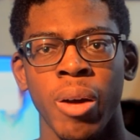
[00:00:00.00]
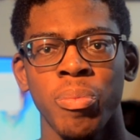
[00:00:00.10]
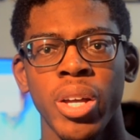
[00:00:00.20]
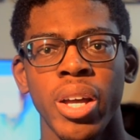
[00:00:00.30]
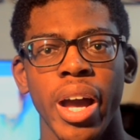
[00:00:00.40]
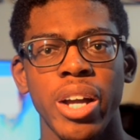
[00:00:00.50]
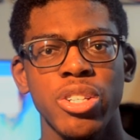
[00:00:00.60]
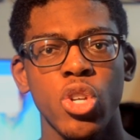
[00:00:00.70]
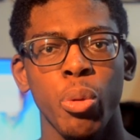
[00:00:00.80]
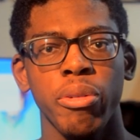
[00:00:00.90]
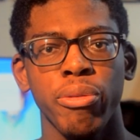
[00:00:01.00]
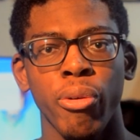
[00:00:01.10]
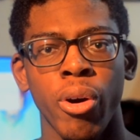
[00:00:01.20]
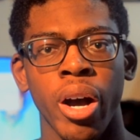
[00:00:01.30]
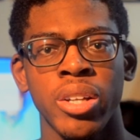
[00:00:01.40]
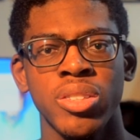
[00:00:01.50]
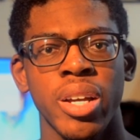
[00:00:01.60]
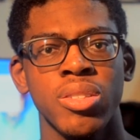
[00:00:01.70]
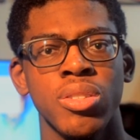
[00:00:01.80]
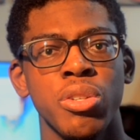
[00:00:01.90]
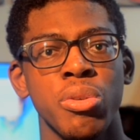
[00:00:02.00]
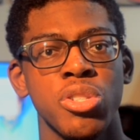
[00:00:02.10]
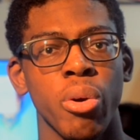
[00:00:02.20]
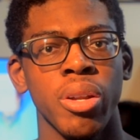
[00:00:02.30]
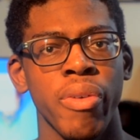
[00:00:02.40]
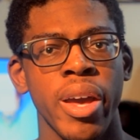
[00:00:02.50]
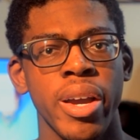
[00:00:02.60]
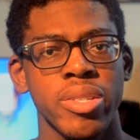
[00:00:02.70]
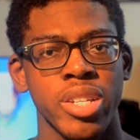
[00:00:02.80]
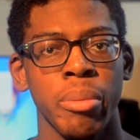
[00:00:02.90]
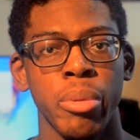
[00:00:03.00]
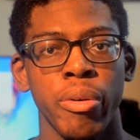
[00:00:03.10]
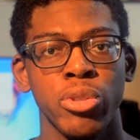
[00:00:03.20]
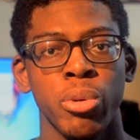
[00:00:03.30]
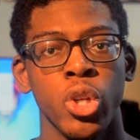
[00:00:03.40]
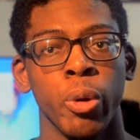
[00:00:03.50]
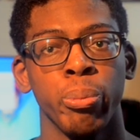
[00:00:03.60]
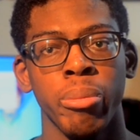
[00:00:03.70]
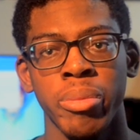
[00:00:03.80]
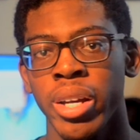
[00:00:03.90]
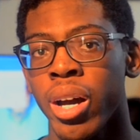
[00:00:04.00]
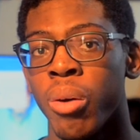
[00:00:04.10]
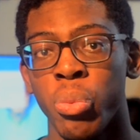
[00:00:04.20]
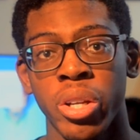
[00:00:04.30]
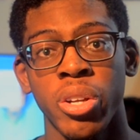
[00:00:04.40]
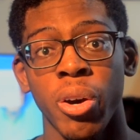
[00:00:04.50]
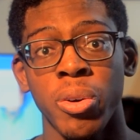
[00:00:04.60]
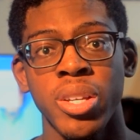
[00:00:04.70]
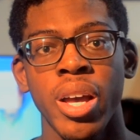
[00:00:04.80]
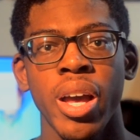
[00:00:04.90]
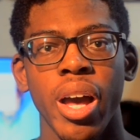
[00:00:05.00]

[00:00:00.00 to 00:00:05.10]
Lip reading: Now, as you know, before I tended to use Sony Vegas, and I moved to Adobe Premiere on Windows.